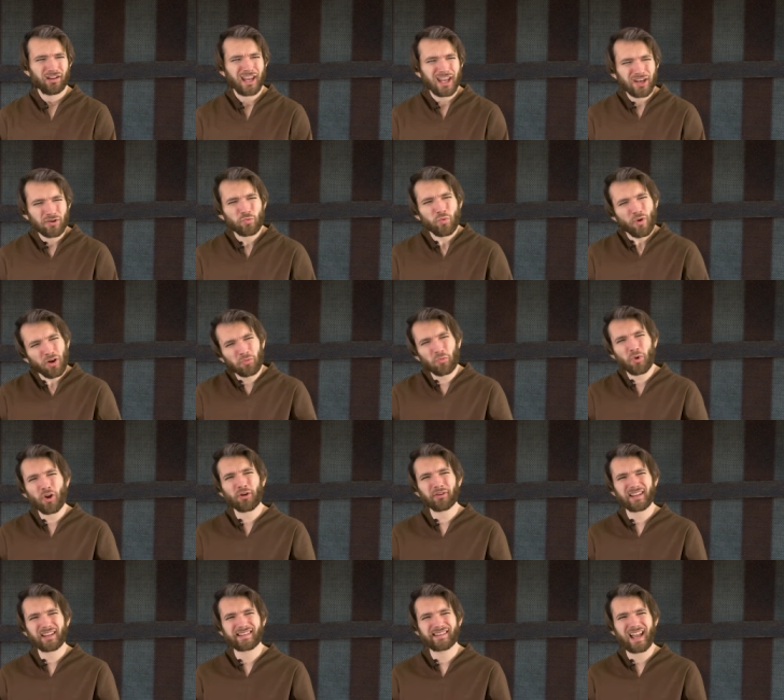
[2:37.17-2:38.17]
In what
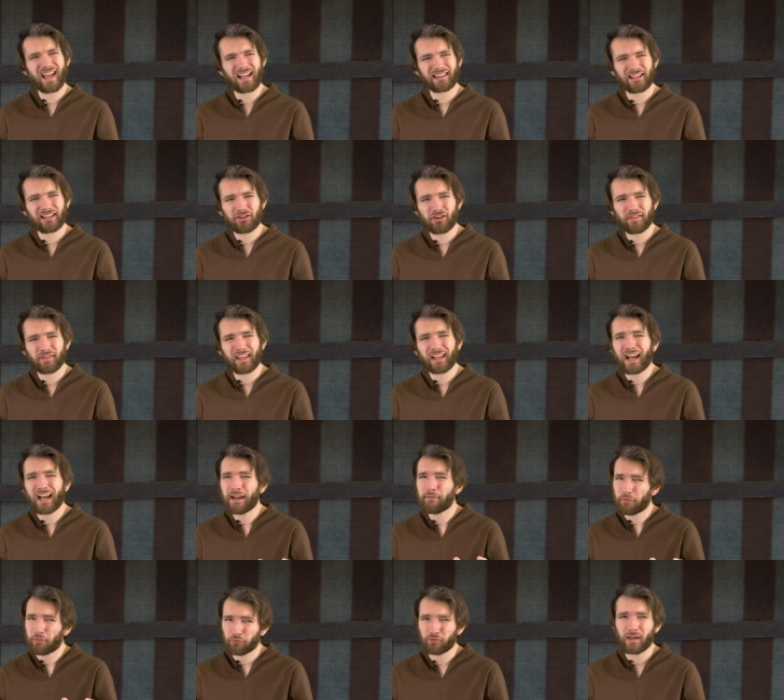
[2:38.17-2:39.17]
world exactly do you think I
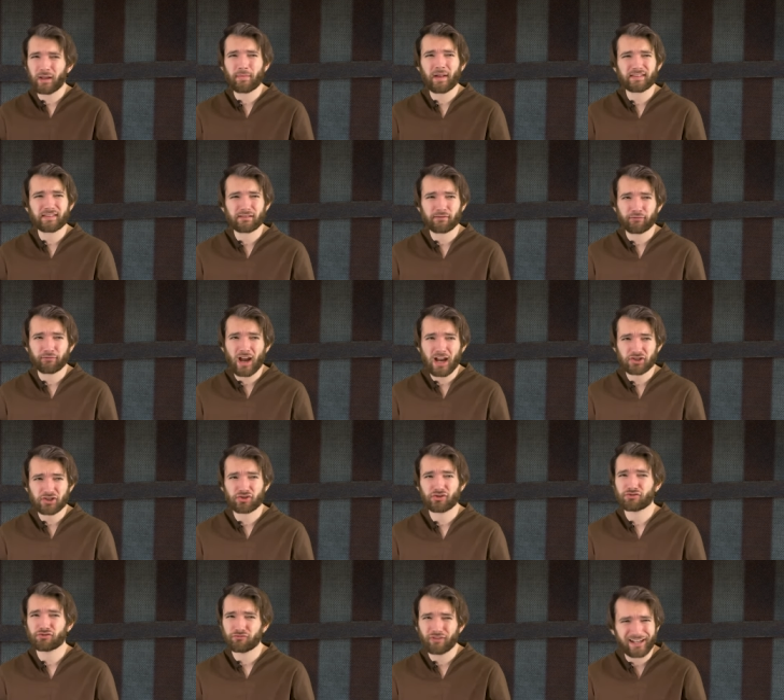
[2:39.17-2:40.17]
have three months of
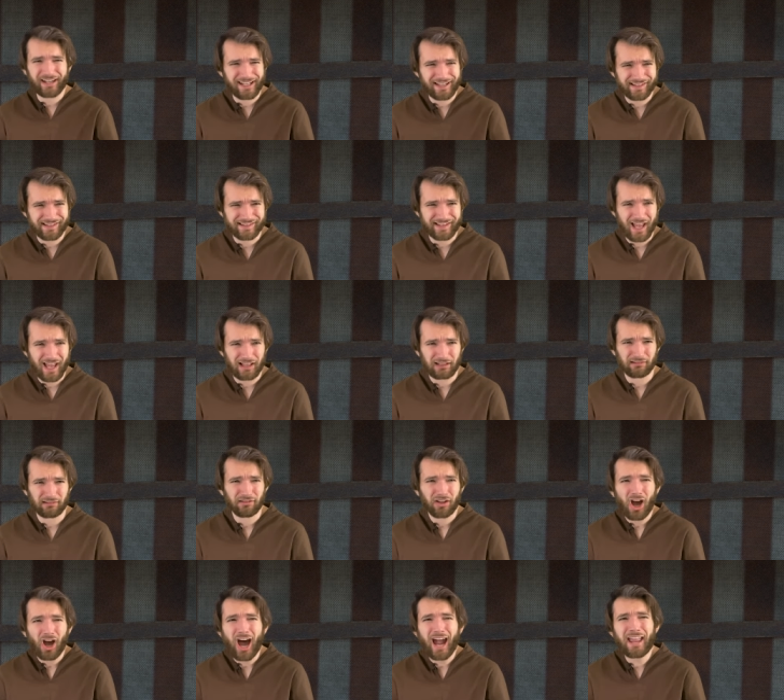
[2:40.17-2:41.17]
rations ready to sell?